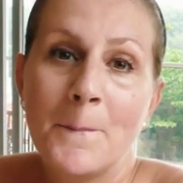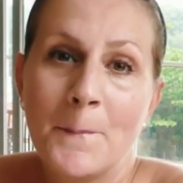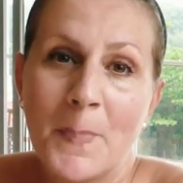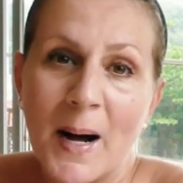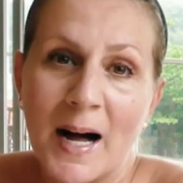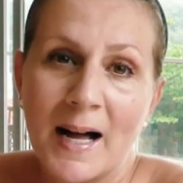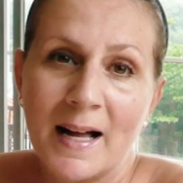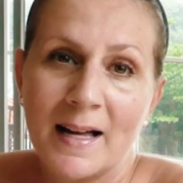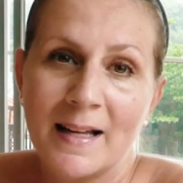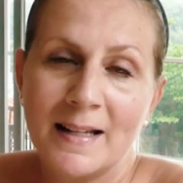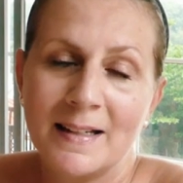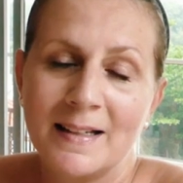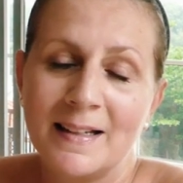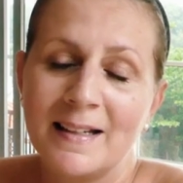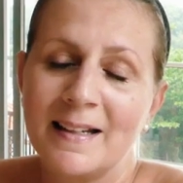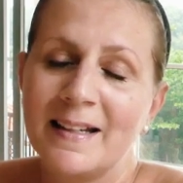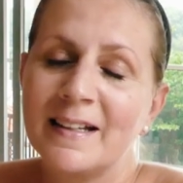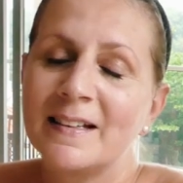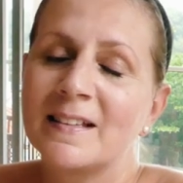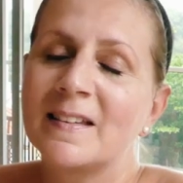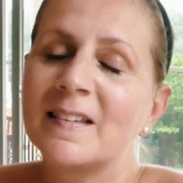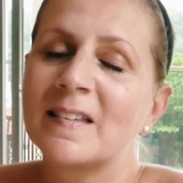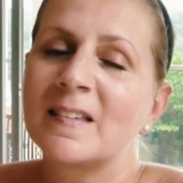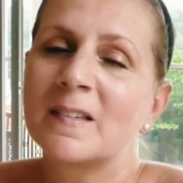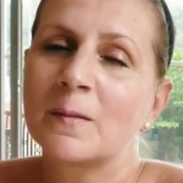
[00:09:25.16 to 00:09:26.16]
but
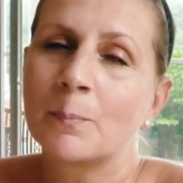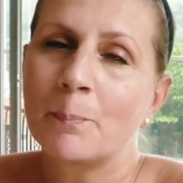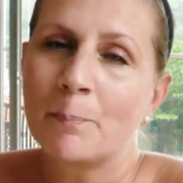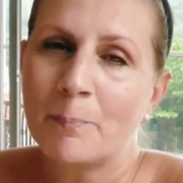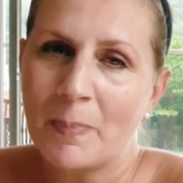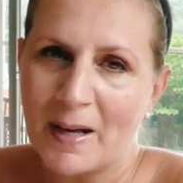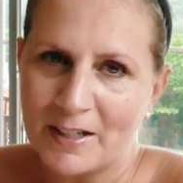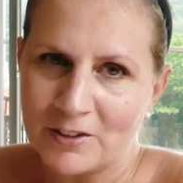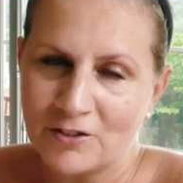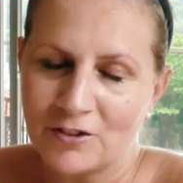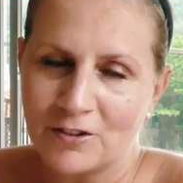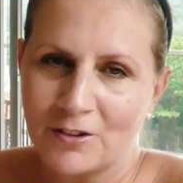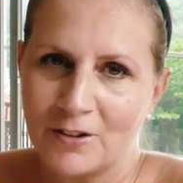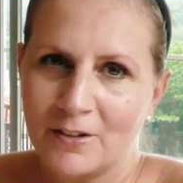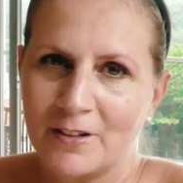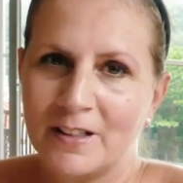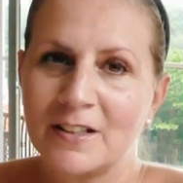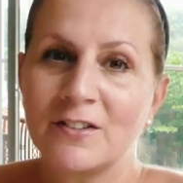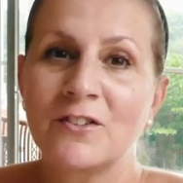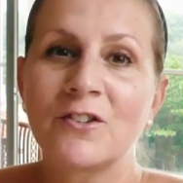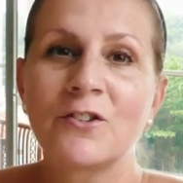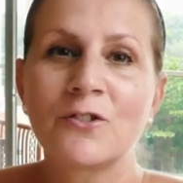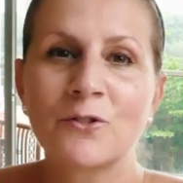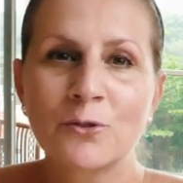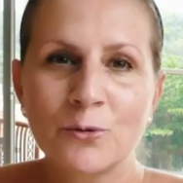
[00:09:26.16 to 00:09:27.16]
it's special.
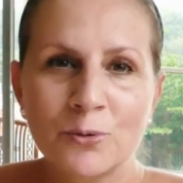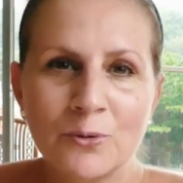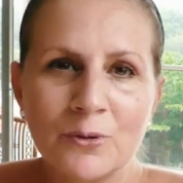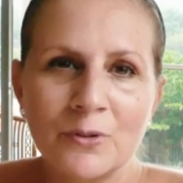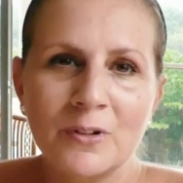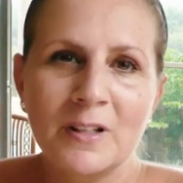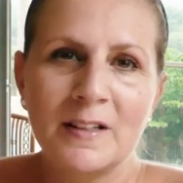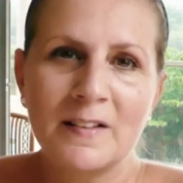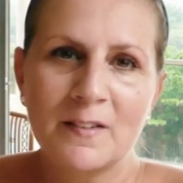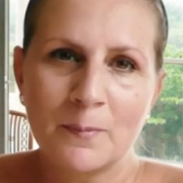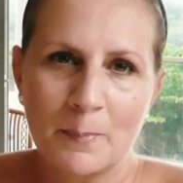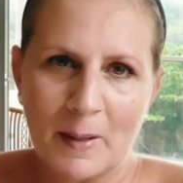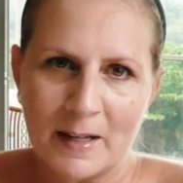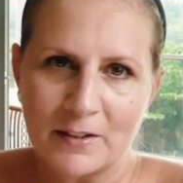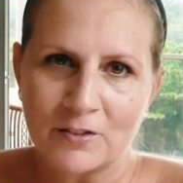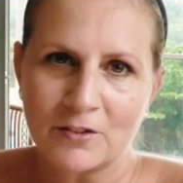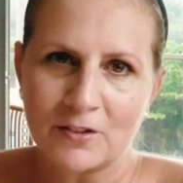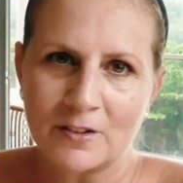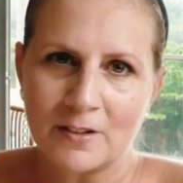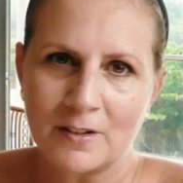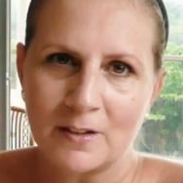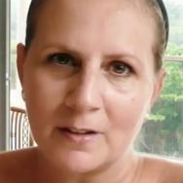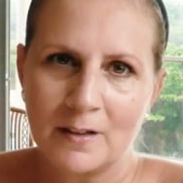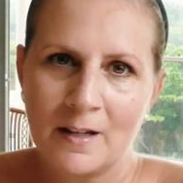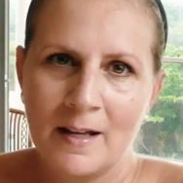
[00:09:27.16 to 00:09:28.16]
It's truly
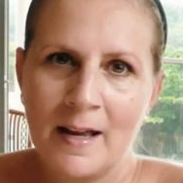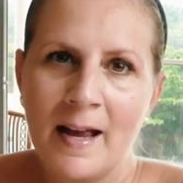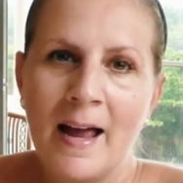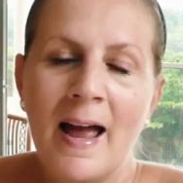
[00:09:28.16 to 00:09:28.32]
special.